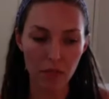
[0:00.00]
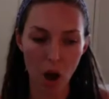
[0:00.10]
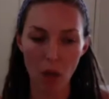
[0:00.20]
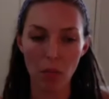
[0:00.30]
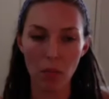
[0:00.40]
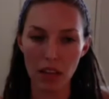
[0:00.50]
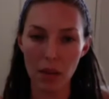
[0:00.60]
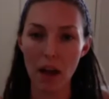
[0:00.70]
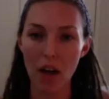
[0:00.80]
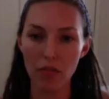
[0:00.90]
probably
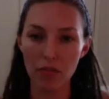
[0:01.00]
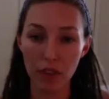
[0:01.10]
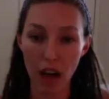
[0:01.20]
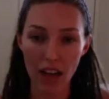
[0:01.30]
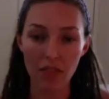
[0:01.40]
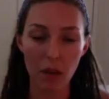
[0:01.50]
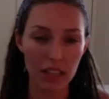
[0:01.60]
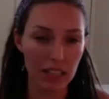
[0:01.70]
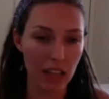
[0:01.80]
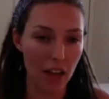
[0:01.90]
about 5
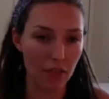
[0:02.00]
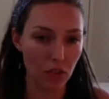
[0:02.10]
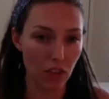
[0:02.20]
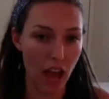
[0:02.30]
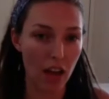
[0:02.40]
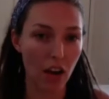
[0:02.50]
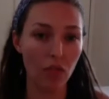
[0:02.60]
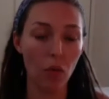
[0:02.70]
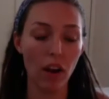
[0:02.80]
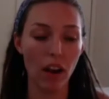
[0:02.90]
months after that,
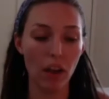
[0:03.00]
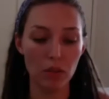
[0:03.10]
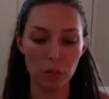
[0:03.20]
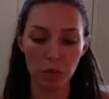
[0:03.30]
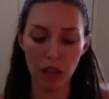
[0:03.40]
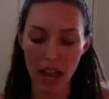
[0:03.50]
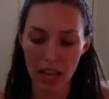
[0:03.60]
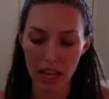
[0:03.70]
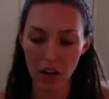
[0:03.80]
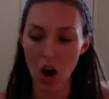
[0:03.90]
of where I was
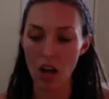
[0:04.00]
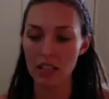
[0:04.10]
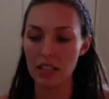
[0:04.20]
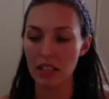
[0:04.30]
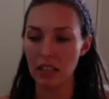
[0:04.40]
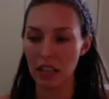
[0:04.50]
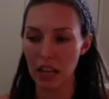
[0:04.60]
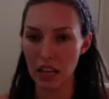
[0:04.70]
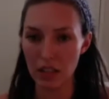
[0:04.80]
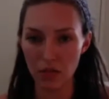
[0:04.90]
playing
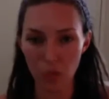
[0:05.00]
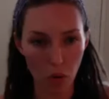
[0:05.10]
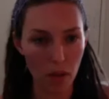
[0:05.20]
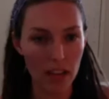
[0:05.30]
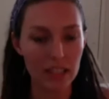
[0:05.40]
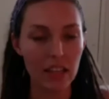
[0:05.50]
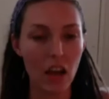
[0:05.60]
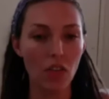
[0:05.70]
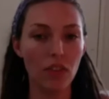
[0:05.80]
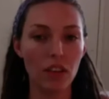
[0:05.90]
constantly for
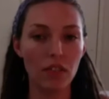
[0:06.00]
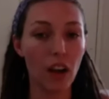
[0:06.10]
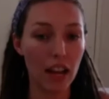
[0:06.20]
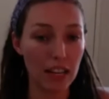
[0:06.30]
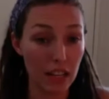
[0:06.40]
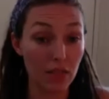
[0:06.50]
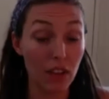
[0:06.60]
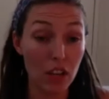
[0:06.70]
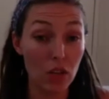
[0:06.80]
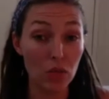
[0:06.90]
myself and finding
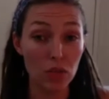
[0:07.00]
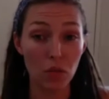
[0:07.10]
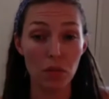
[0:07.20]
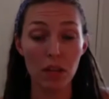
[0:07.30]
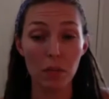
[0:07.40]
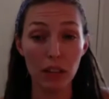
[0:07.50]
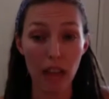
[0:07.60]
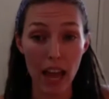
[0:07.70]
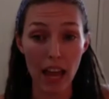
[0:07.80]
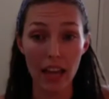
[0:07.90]
venues for me to
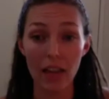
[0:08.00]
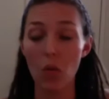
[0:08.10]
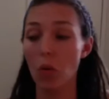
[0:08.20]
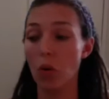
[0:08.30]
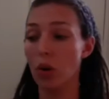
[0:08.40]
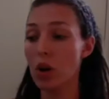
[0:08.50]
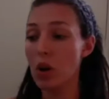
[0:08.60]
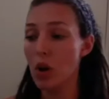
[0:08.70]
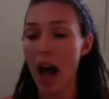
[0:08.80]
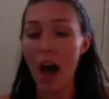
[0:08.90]
play or
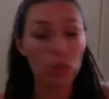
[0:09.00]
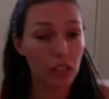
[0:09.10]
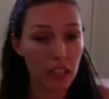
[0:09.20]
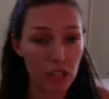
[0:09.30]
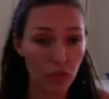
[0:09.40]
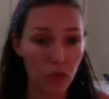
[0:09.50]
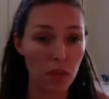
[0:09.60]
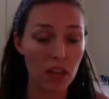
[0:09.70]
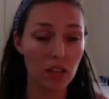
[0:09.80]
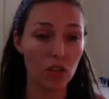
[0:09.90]
outlets for
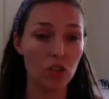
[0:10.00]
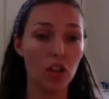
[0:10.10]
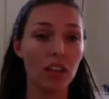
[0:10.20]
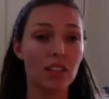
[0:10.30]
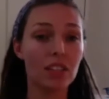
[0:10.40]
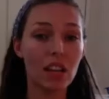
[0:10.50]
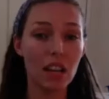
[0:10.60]
me to just